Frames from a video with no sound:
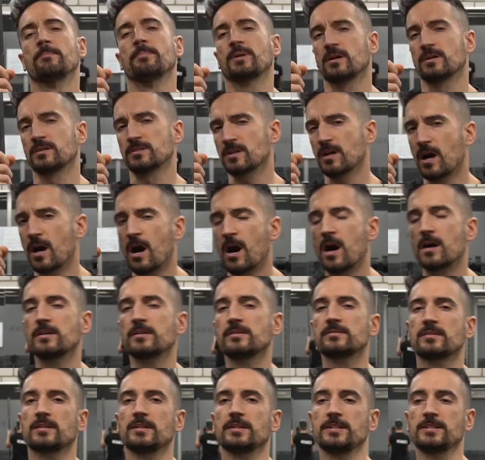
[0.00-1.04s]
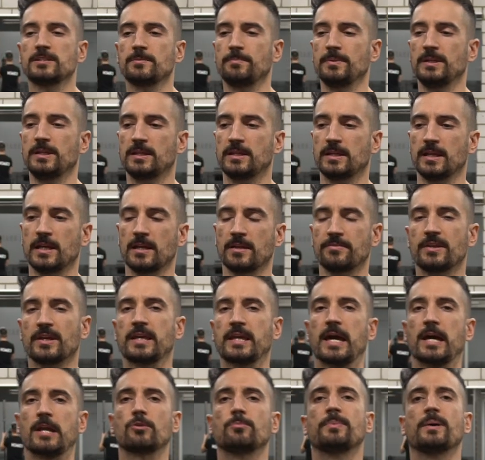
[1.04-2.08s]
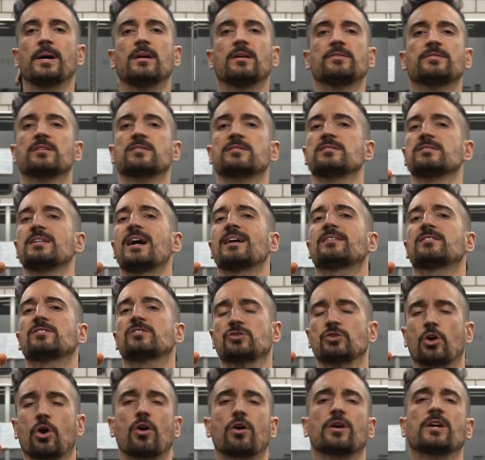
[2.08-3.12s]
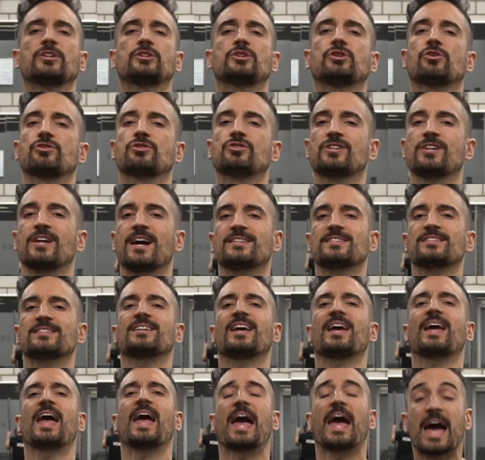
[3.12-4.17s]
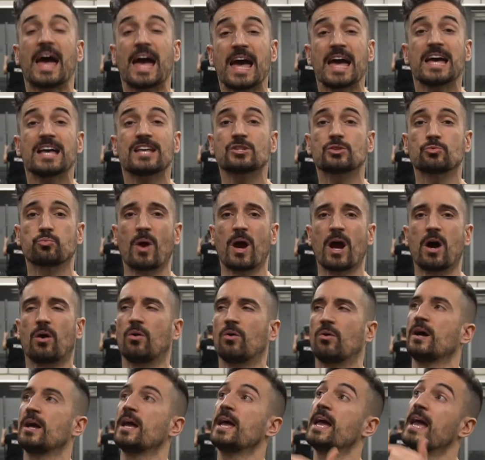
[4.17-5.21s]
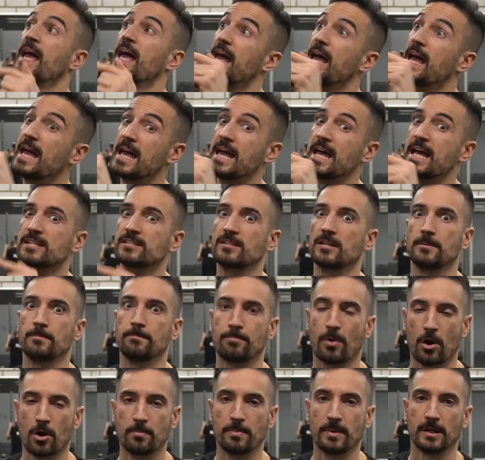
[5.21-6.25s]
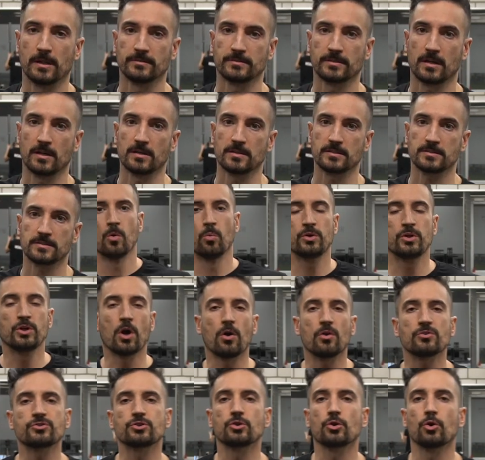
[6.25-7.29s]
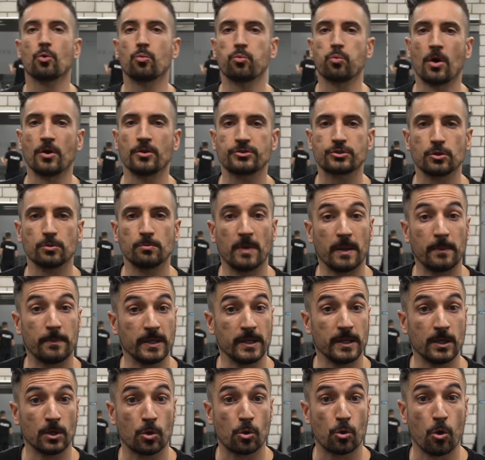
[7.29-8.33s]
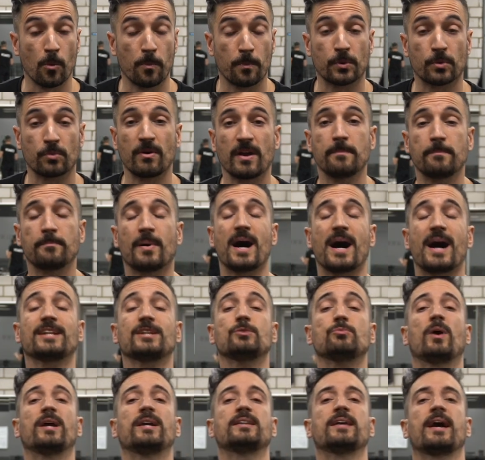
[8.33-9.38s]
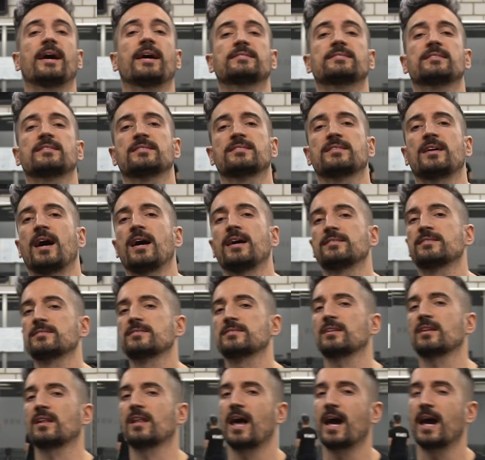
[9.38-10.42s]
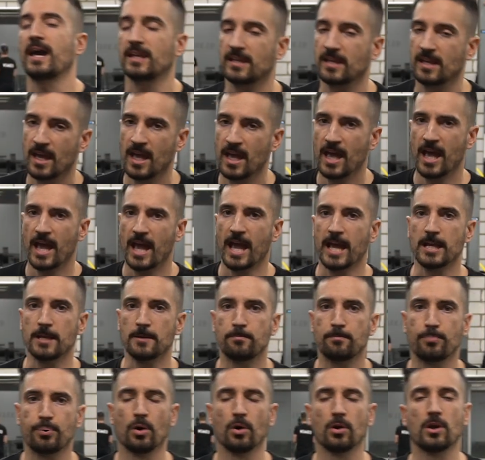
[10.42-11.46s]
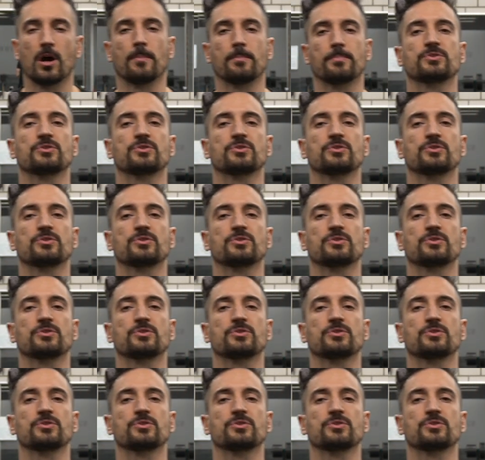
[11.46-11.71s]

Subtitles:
Because honestly speaking, the kettlebell does not target your chest as well as a barbell does. We also want to maybe incorporate bodyweight exercises like a pull-up.